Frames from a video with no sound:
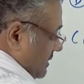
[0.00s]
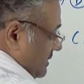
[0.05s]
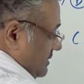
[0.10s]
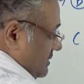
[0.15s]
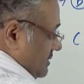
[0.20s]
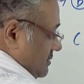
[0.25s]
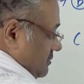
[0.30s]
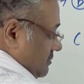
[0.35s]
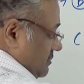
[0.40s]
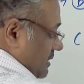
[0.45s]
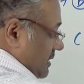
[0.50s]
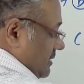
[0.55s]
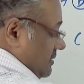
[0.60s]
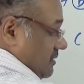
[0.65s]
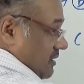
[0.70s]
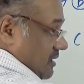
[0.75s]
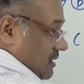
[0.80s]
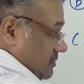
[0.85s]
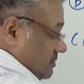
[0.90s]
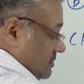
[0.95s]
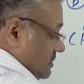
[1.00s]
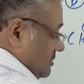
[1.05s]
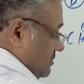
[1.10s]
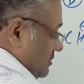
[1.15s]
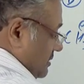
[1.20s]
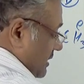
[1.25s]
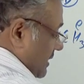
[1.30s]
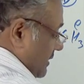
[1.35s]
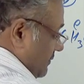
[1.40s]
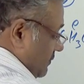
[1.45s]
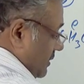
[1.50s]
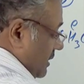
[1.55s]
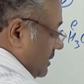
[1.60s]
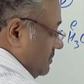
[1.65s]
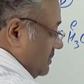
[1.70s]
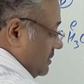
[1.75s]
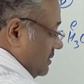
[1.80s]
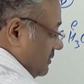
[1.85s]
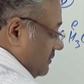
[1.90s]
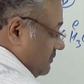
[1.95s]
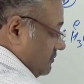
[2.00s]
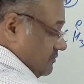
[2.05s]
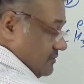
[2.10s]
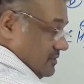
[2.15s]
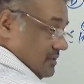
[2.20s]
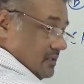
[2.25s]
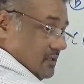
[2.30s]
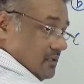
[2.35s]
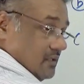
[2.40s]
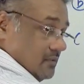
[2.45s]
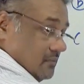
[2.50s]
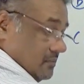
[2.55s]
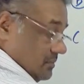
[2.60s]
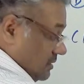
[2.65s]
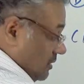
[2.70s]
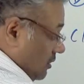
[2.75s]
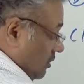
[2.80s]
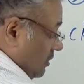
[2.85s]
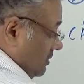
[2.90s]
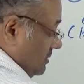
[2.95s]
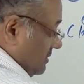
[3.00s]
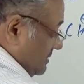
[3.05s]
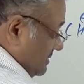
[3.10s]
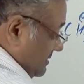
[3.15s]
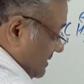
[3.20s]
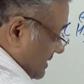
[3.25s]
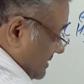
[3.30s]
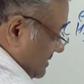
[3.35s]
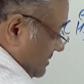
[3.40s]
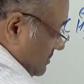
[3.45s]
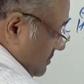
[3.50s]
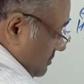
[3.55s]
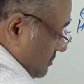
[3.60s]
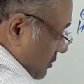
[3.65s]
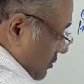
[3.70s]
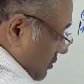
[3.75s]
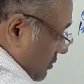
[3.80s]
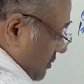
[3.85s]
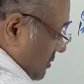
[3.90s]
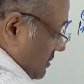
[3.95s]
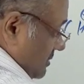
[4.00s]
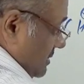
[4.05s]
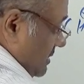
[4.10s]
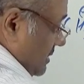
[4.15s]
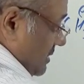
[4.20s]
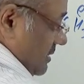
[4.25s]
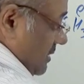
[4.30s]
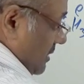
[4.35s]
connected to that carbon, so the environment of all the 6 protons